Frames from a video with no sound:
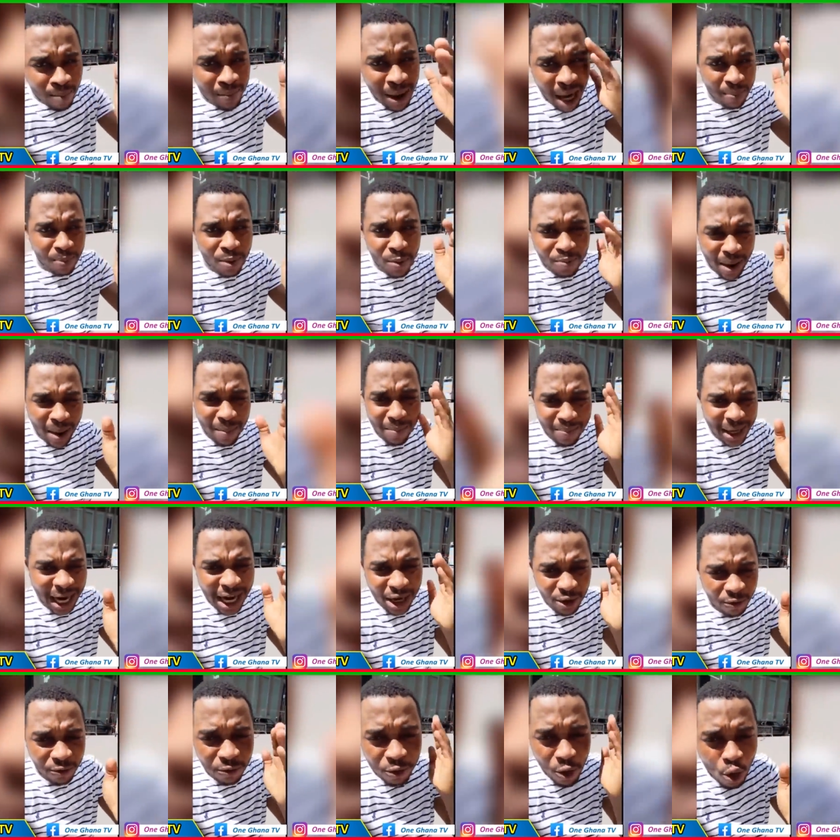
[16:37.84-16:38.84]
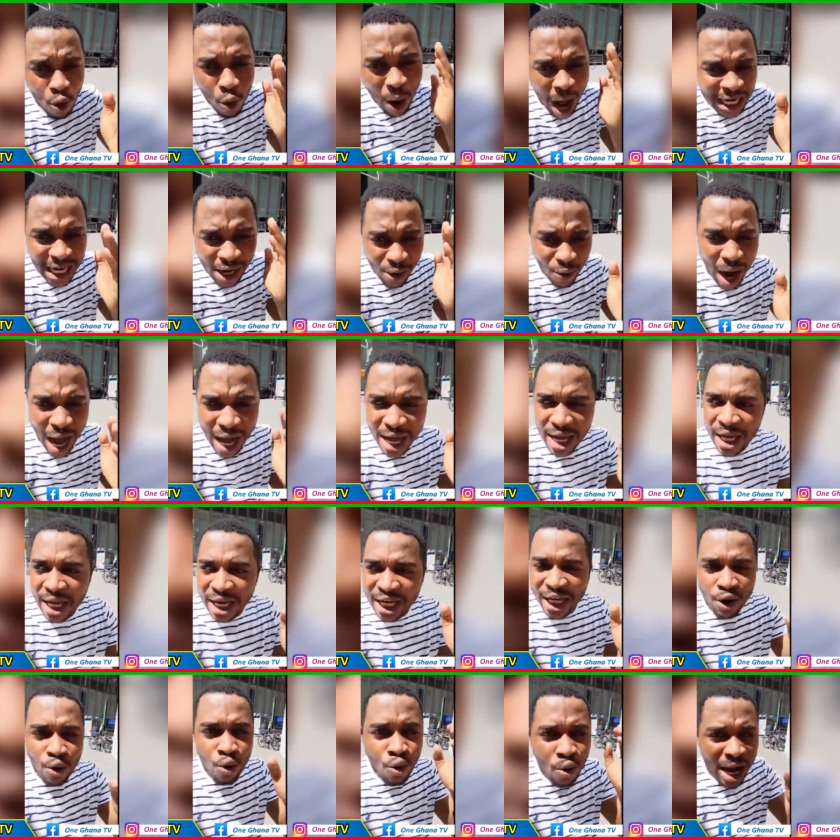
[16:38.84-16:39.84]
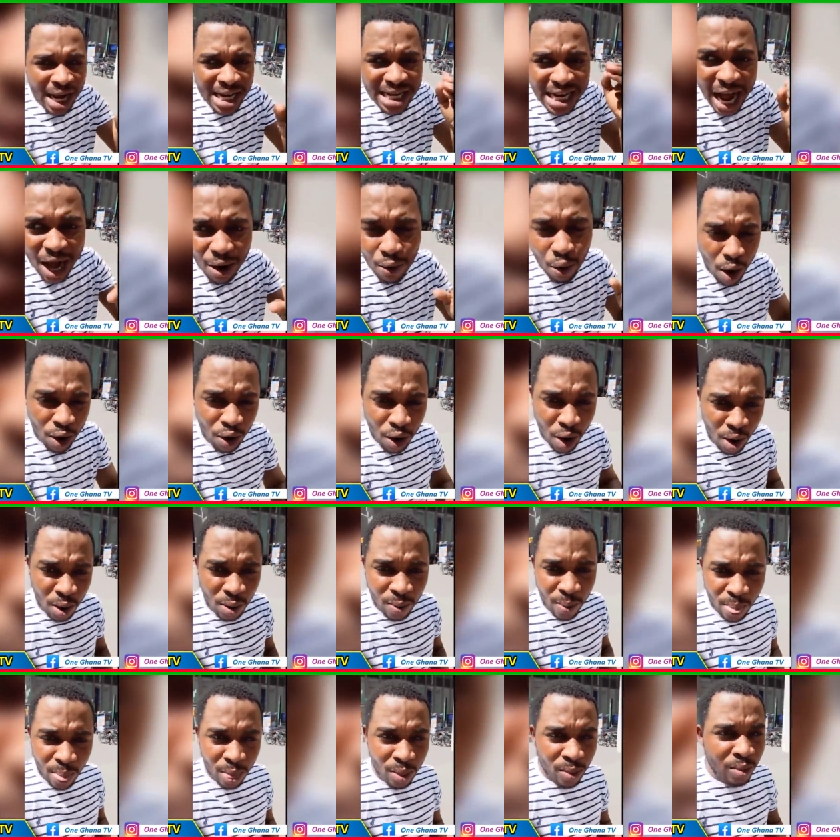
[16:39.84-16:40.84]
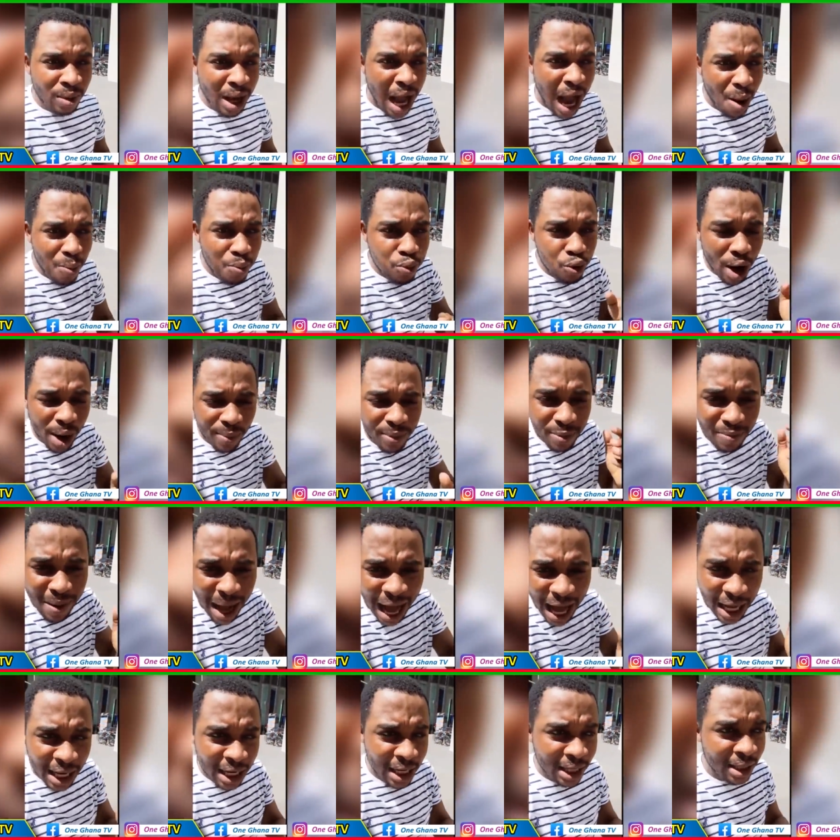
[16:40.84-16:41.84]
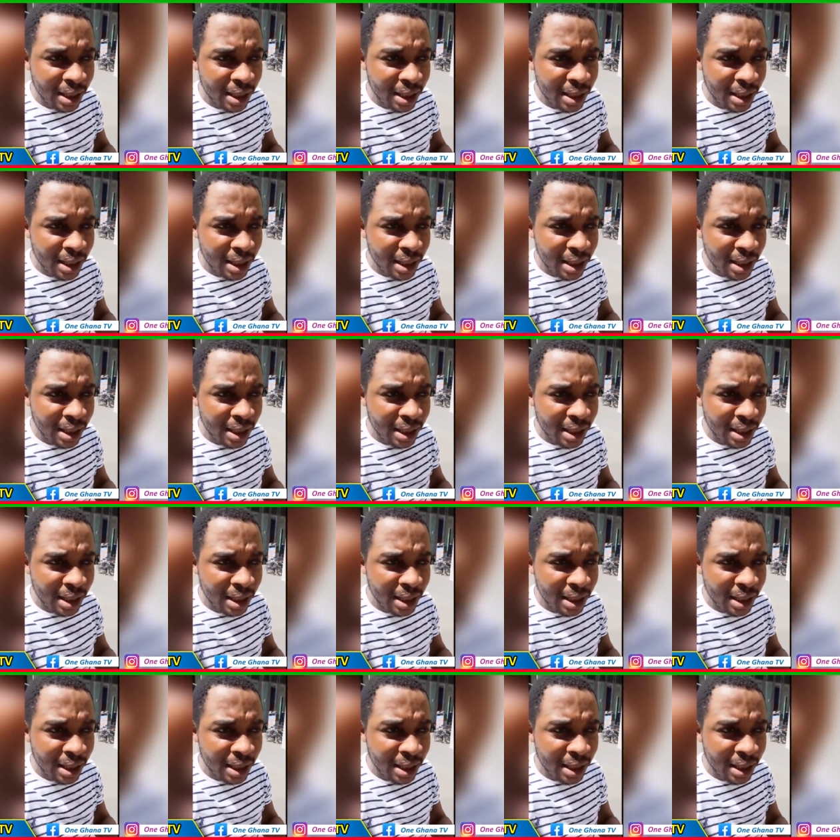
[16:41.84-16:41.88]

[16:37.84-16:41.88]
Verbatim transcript: up of brand full 1 hour. No one yakono Abu Abiba.